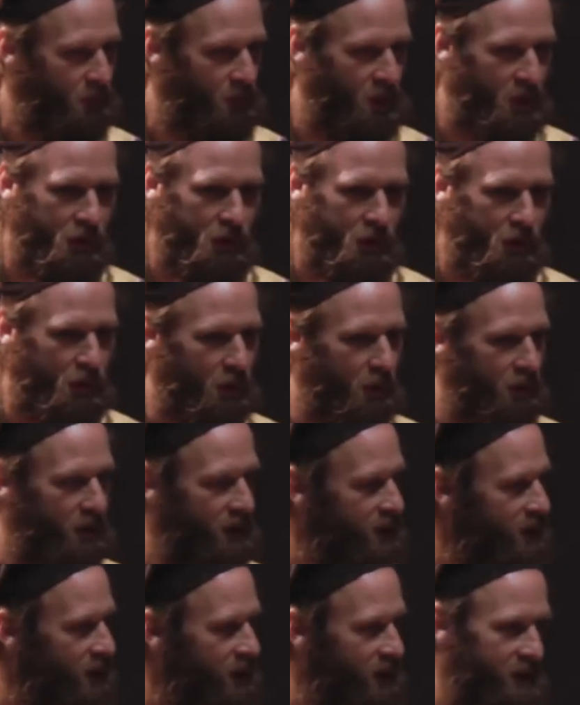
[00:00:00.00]
who
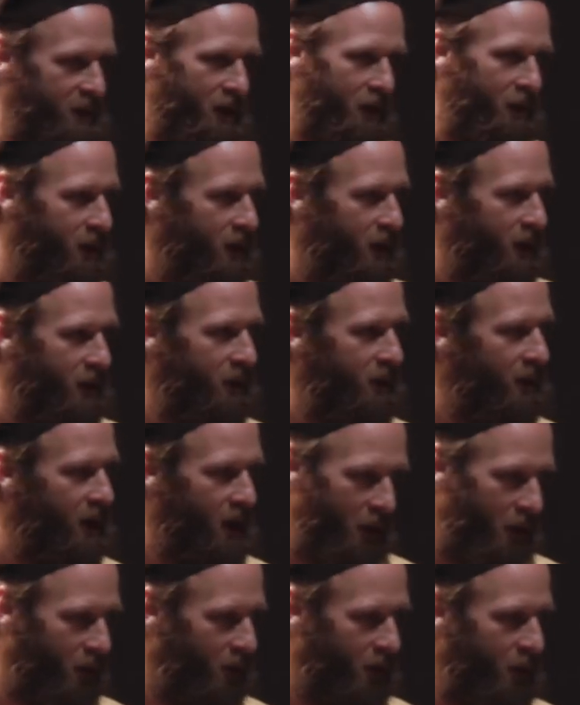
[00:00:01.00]
is
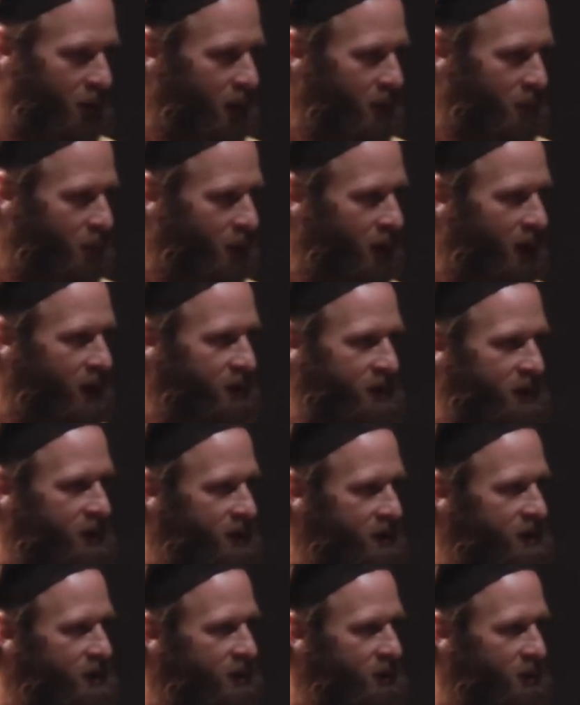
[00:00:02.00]
another great
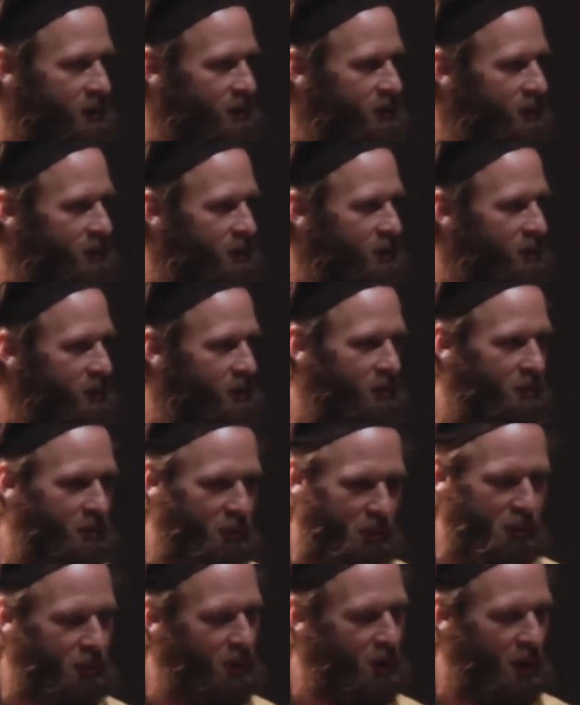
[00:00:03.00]
percussionist who you
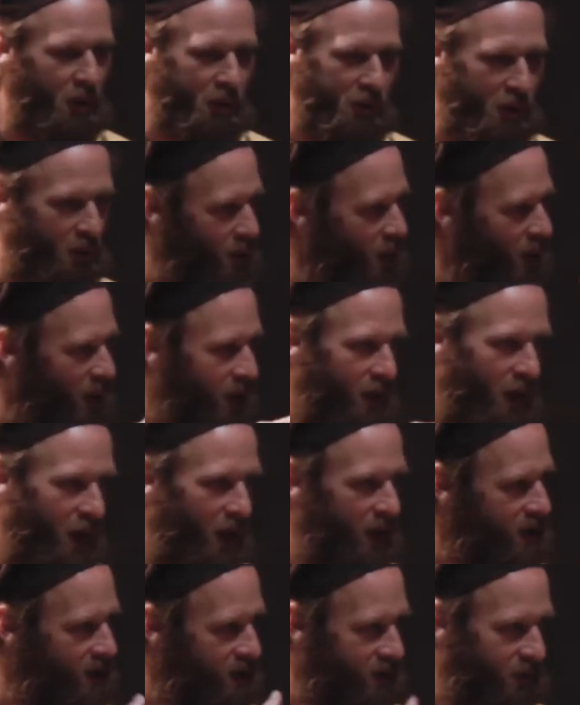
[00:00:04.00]
know you would
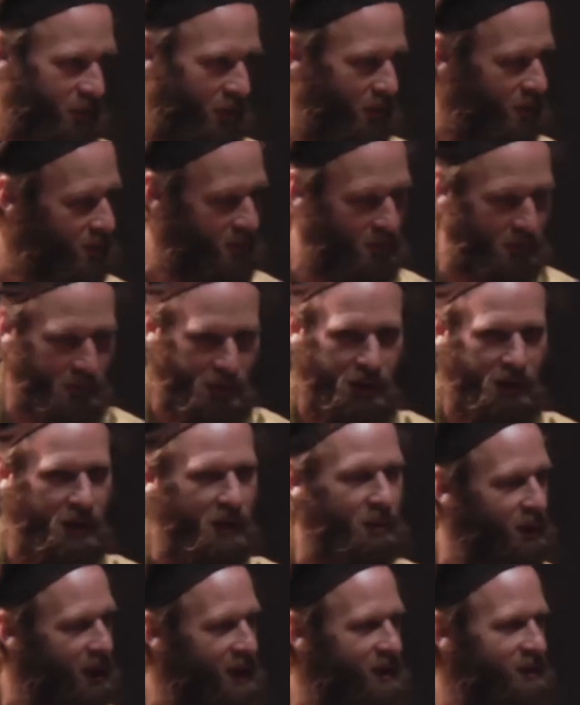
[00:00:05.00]
recognize from
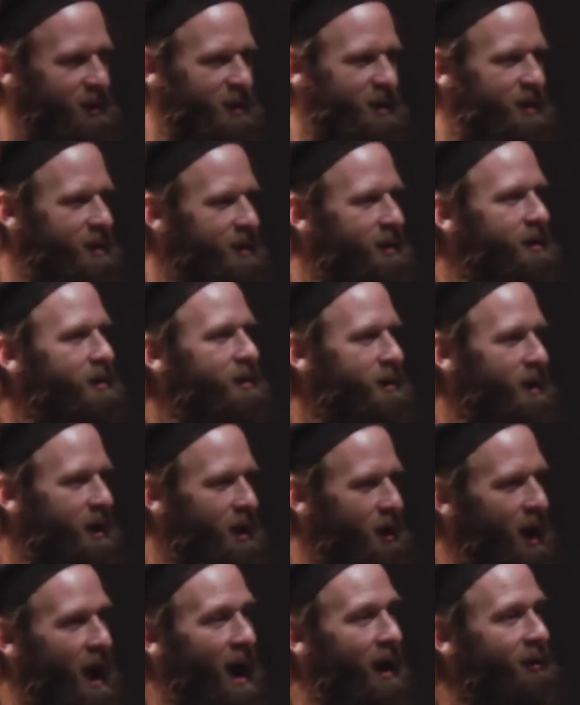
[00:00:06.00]
plays with you
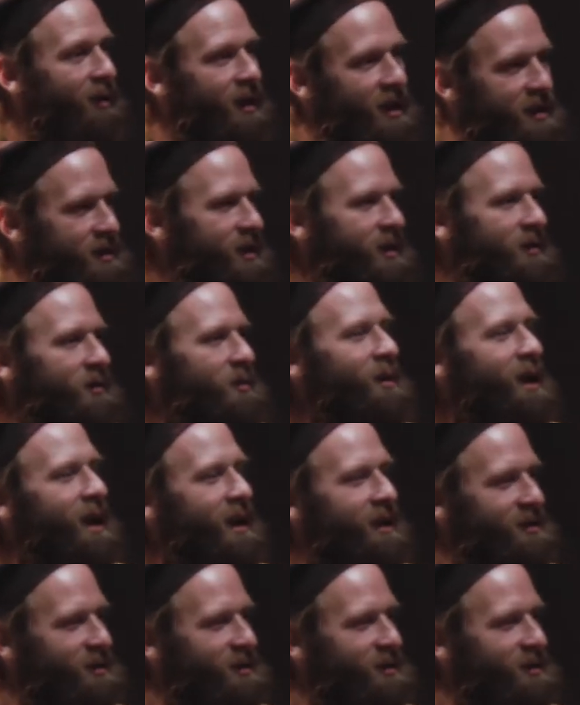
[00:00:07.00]
know half a dozen different bands